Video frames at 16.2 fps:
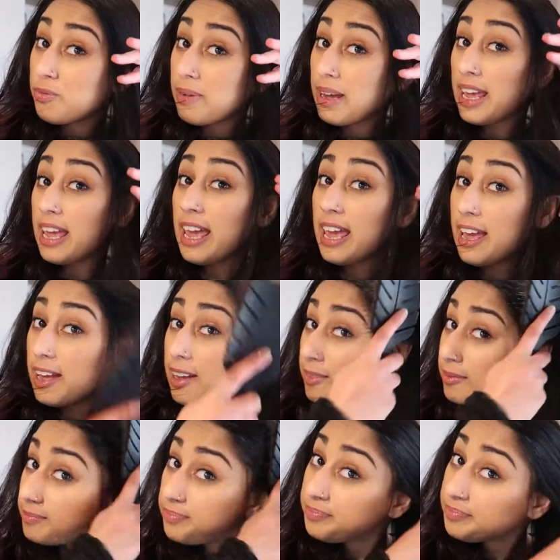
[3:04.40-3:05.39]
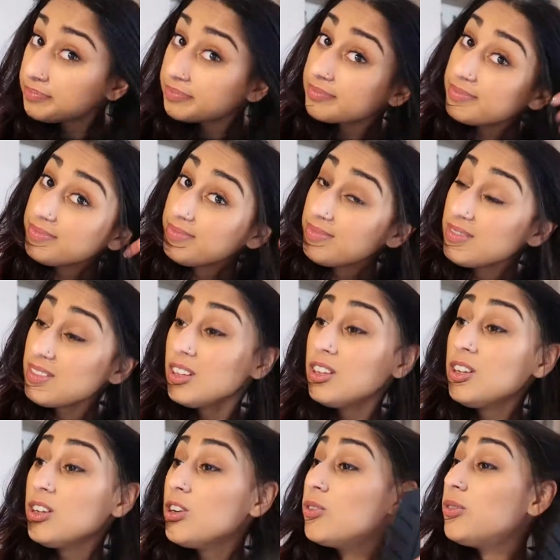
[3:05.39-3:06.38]
my hair,
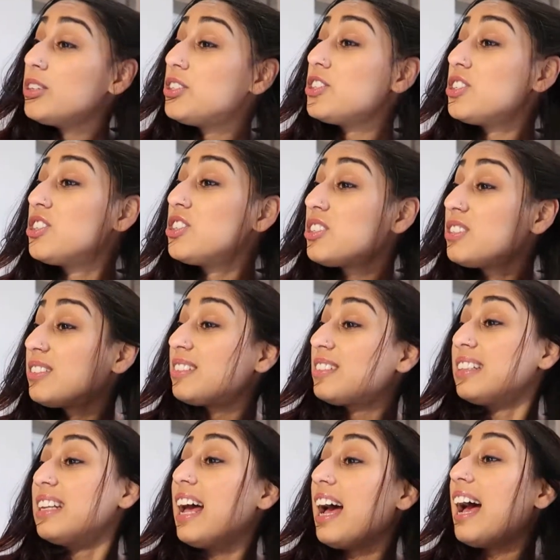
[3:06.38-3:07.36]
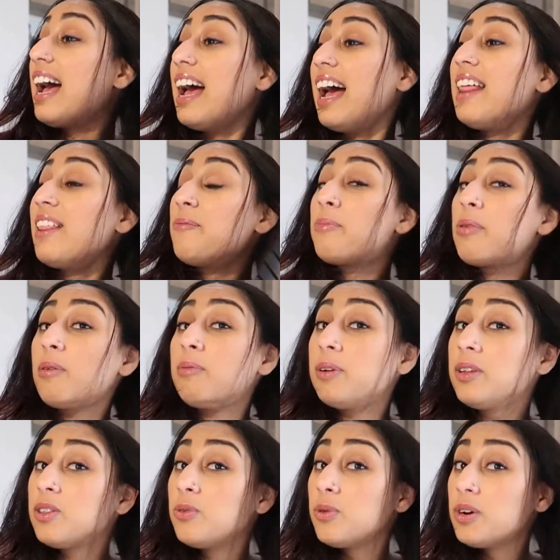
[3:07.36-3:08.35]
which is
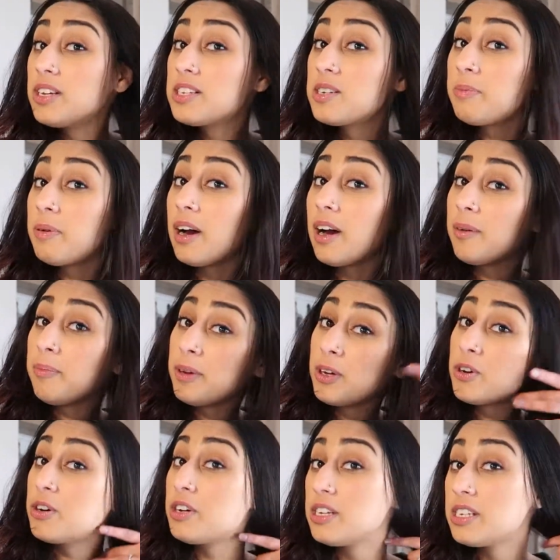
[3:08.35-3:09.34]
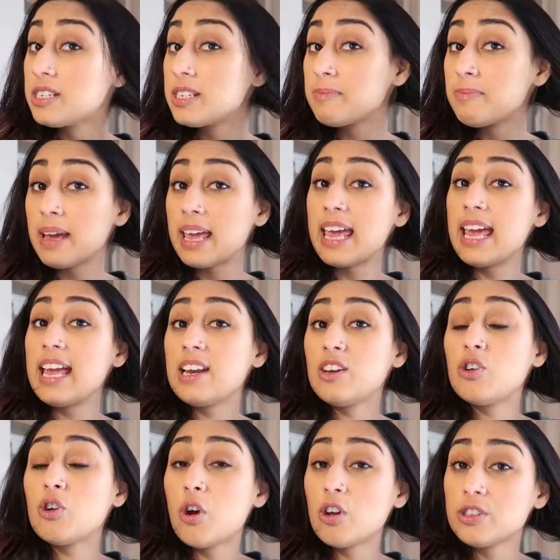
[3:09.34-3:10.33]
probably the worst part because my hair
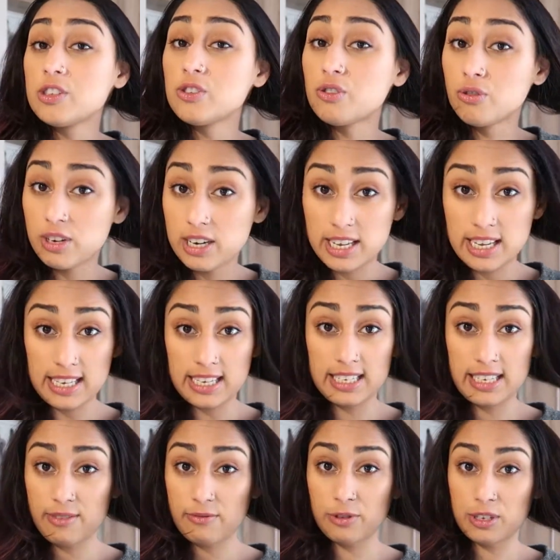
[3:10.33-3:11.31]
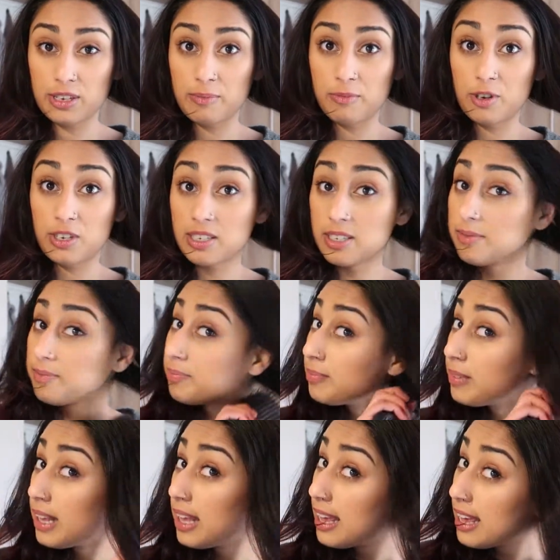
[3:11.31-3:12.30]
knots really easily for some reason.
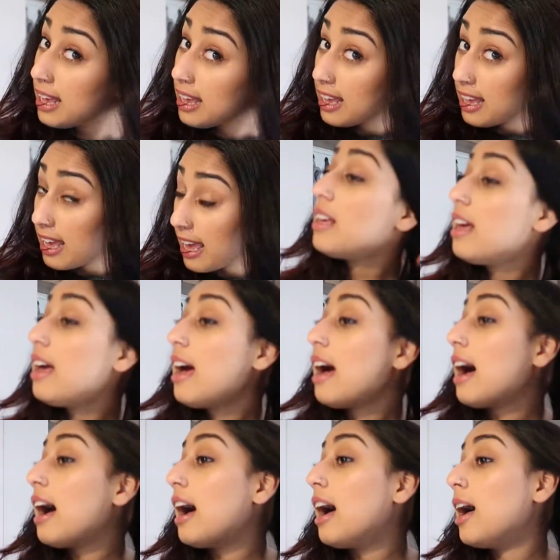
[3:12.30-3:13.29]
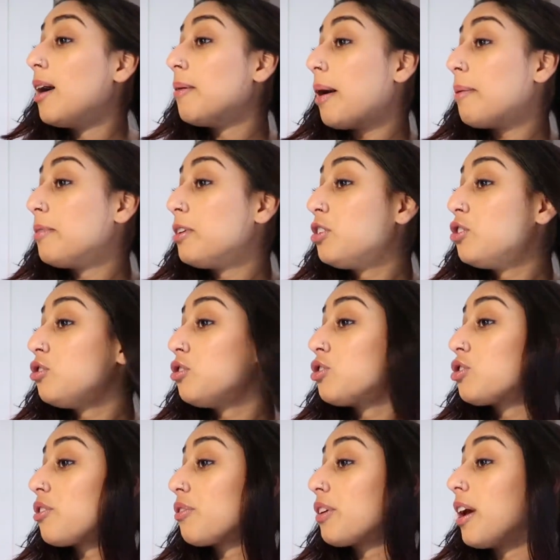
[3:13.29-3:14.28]
I'm gonna do
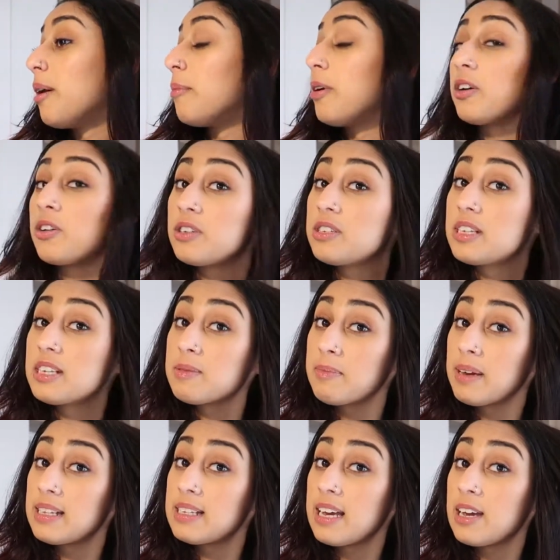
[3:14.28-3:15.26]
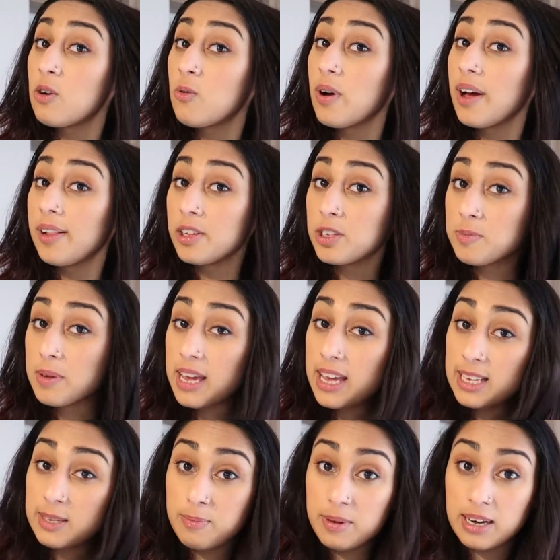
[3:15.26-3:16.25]
this off camera because this might take a while because my
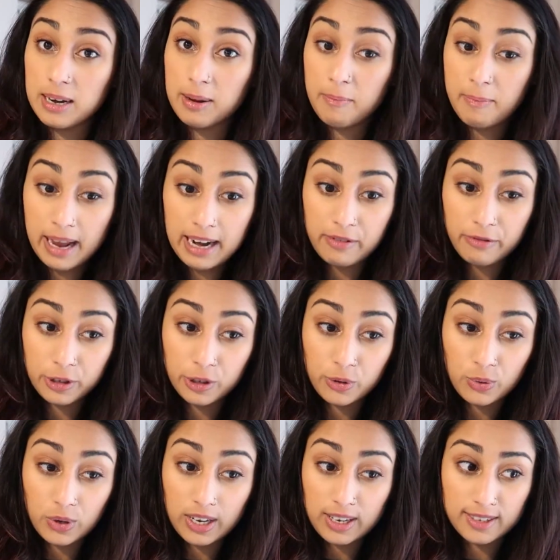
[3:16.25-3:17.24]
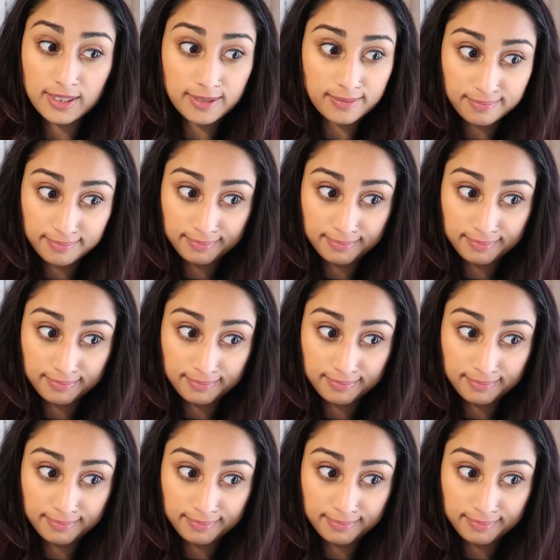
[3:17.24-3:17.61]
hair's been in a bun for 2 days.